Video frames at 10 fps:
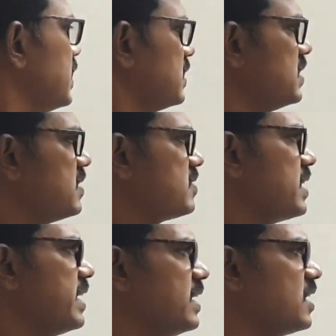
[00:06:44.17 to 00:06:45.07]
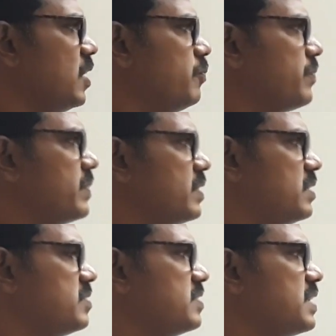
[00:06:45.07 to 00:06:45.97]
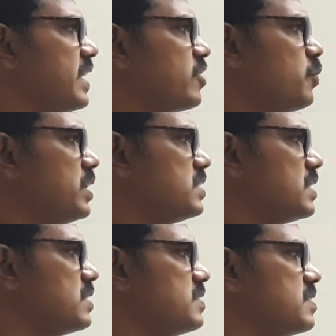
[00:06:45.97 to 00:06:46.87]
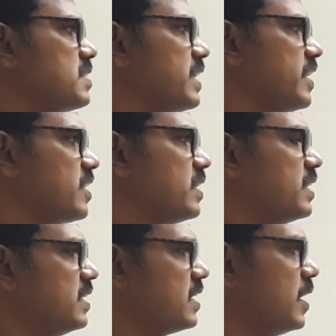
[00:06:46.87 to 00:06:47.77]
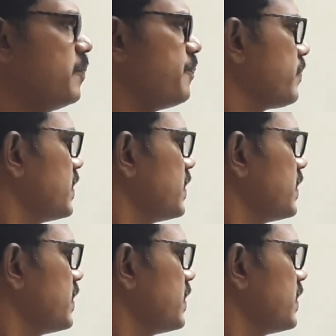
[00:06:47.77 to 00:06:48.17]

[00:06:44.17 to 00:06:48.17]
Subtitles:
This is the income. This is an expenditure. This is an income.